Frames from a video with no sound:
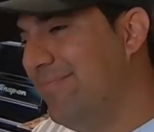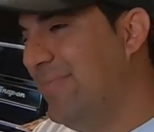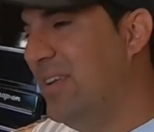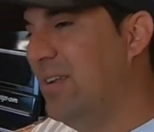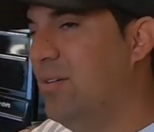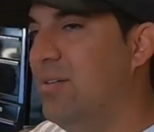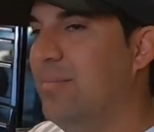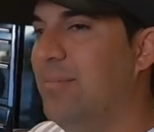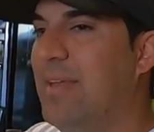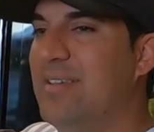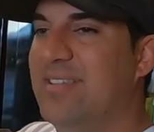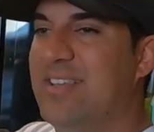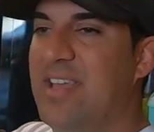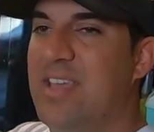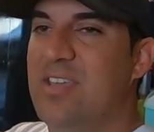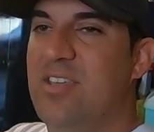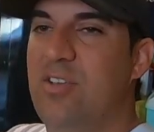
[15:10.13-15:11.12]
you know, I'm not
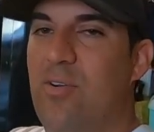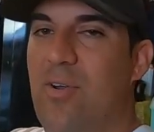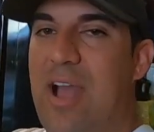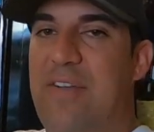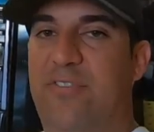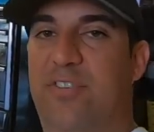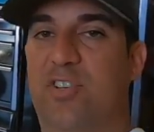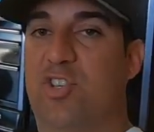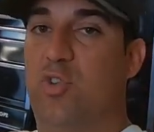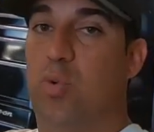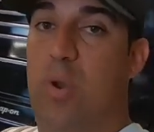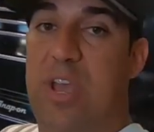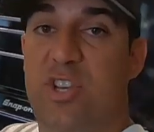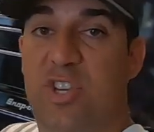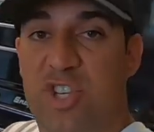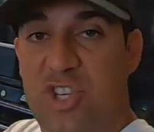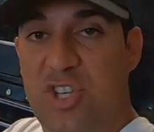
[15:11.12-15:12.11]
saying you don't have to
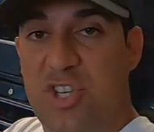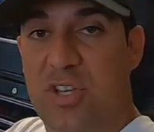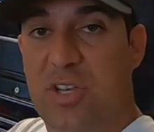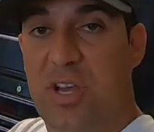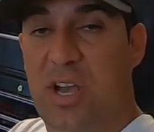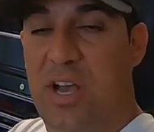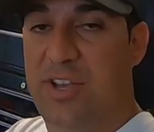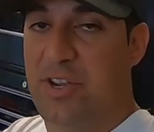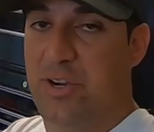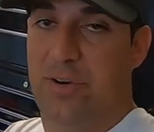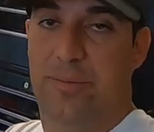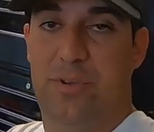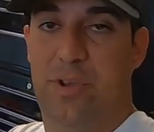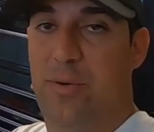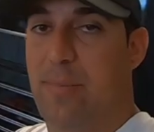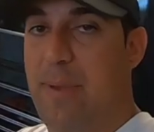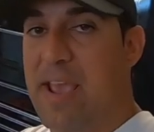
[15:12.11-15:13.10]
switch
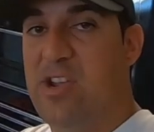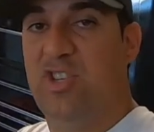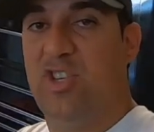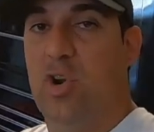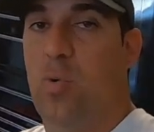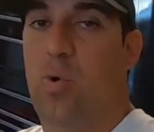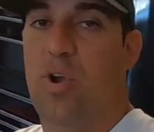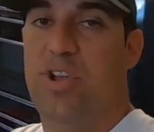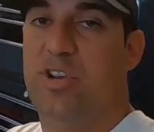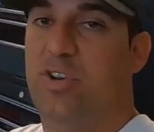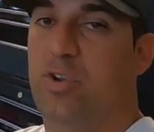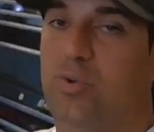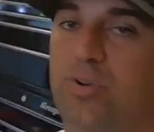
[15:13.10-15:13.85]
your major or what you're